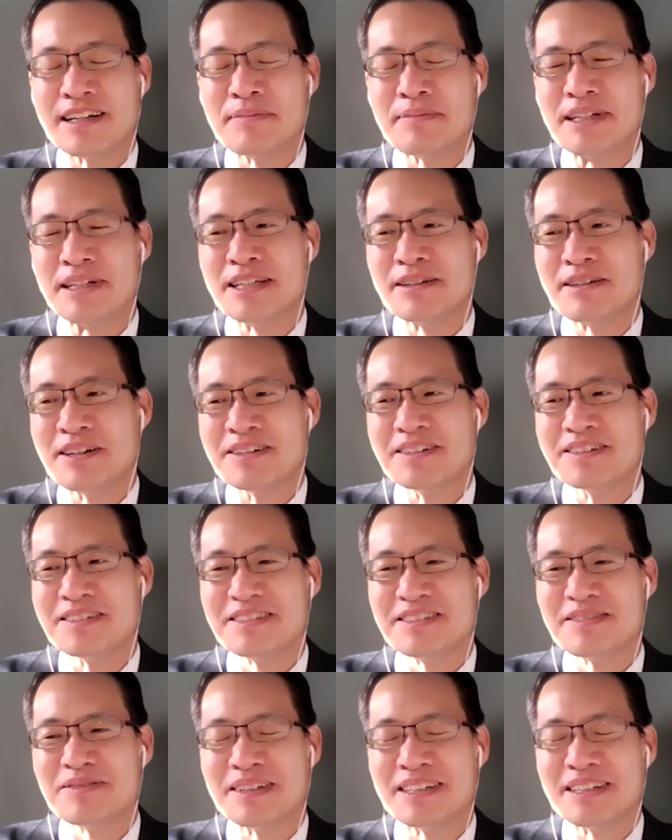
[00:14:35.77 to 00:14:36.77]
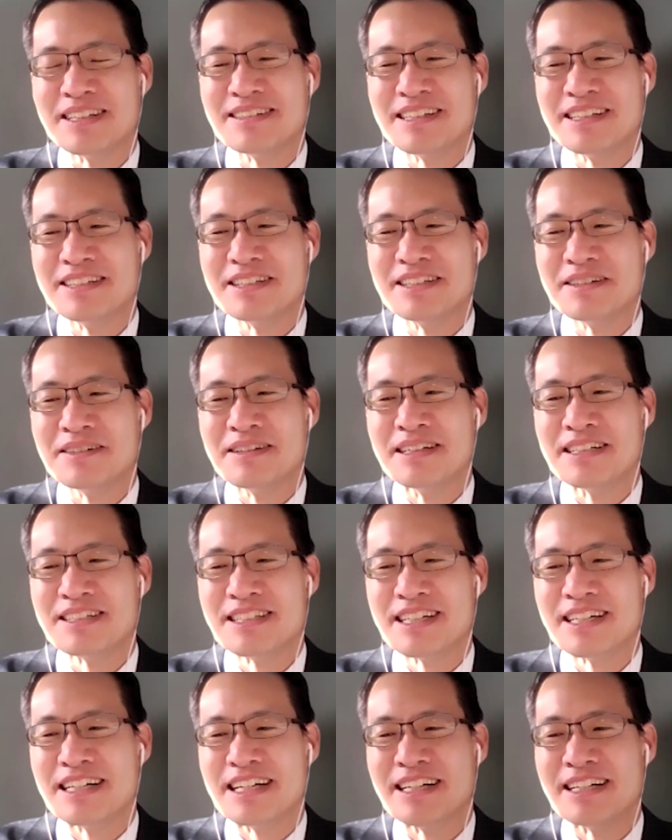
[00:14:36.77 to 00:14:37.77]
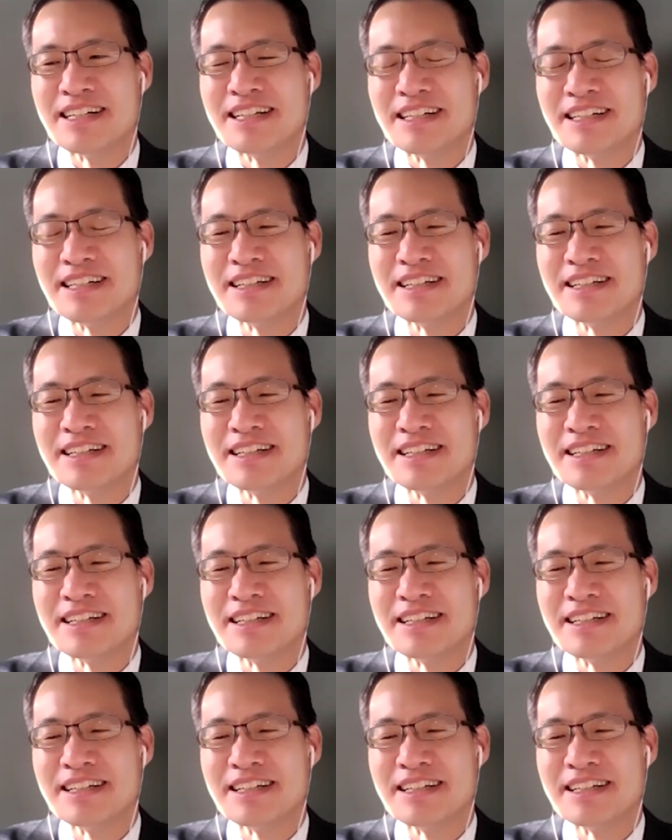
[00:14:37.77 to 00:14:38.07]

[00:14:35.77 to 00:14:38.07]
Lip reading: I mean, he goes with his intuition, and